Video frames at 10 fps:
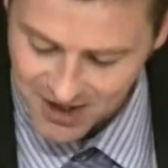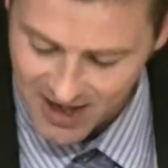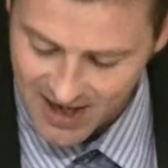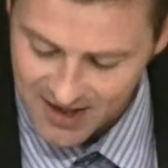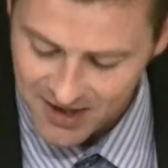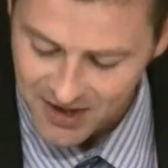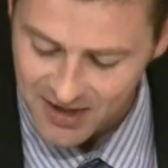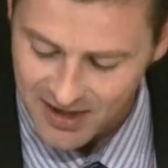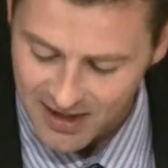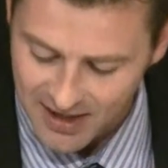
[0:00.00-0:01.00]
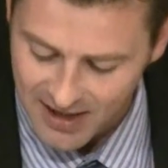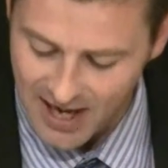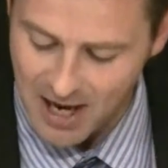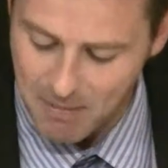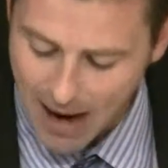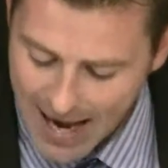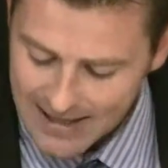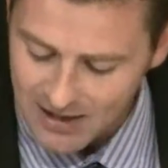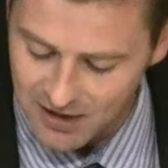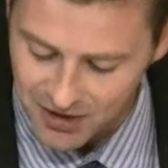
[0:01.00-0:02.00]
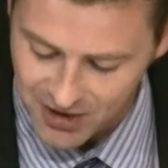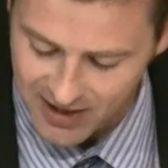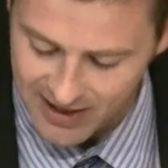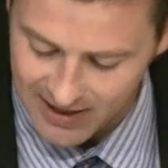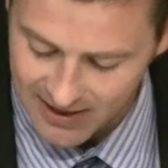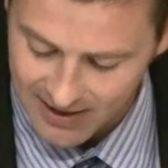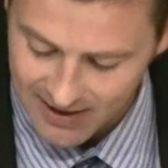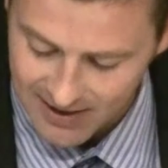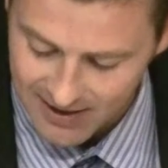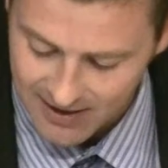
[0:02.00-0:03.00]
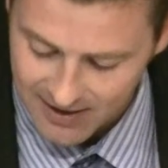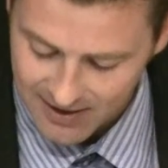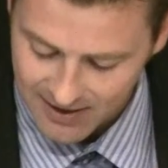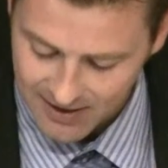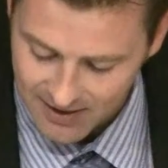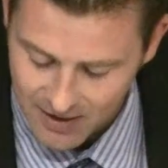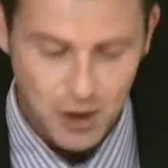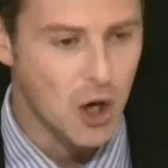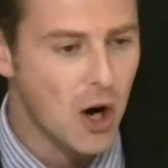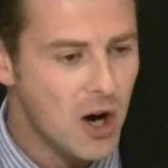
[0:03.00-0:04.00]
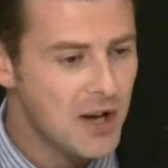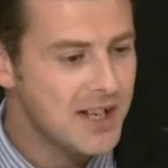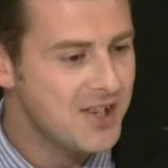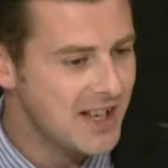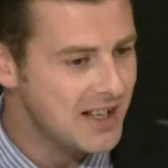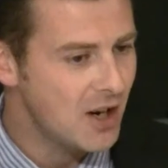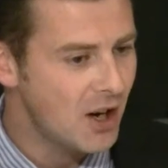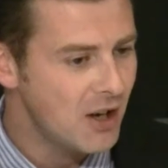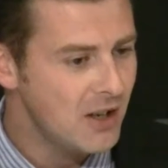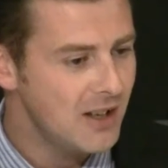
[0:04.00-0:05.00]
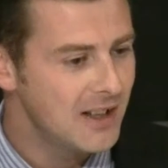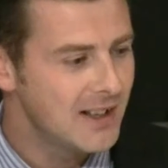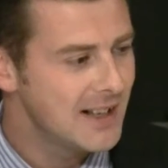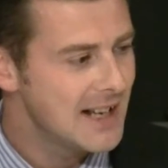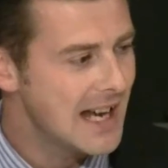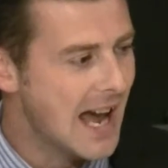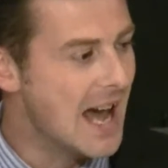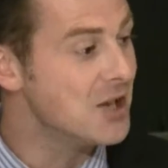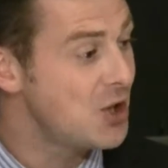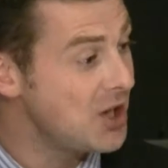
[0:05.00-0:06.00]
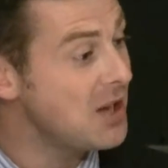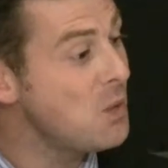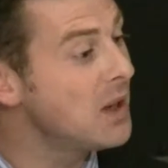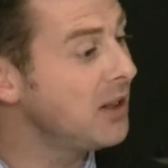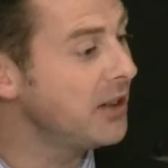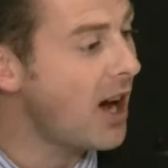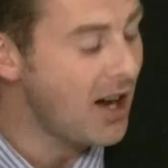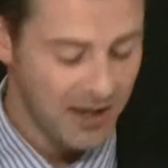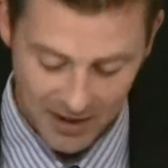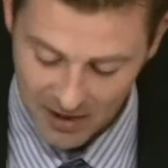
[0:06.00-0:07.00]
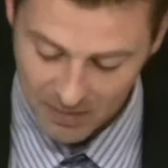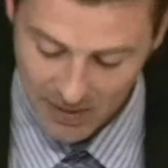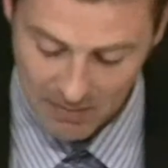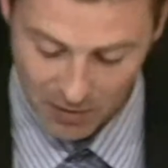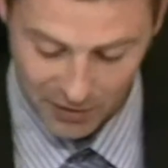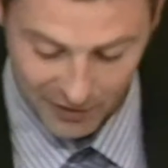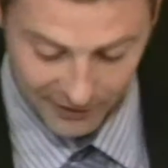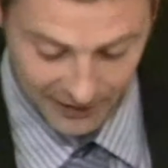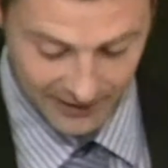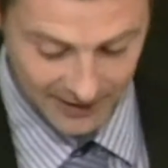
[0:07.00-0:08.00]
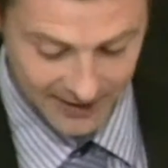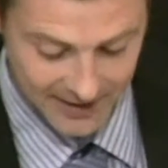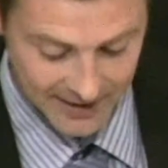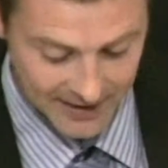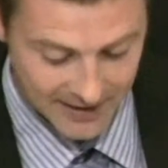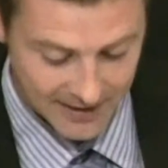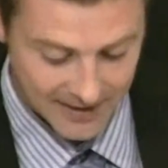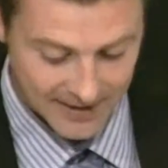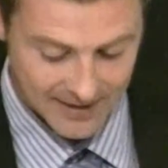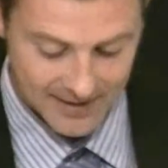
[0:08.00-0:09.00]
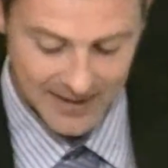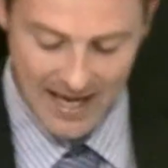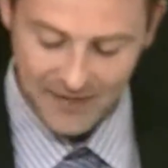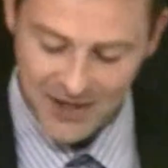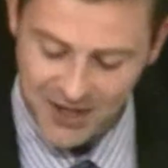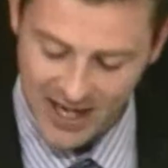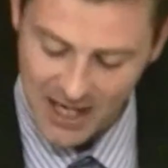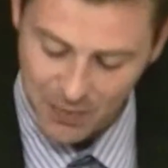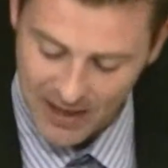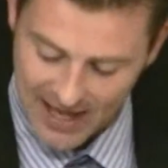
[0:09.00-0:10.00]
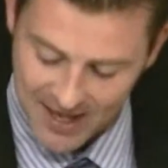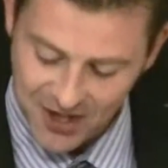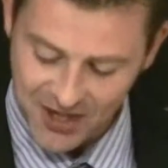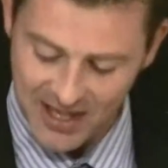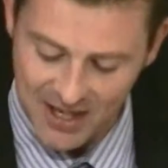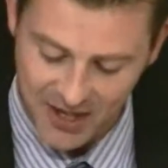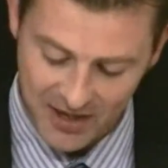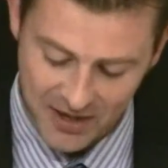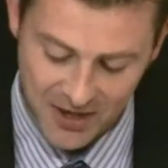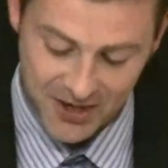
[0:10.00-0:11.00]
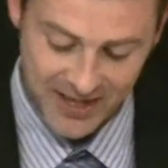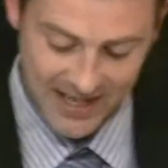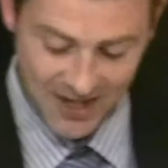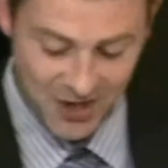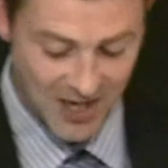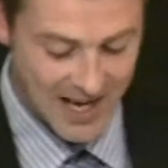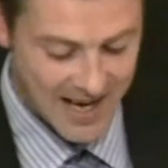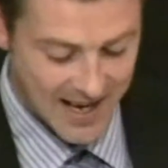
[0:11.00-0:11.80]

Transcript: he says, In my little city, God is in her and she will not be moved. Amen. David says, when his city's under siege and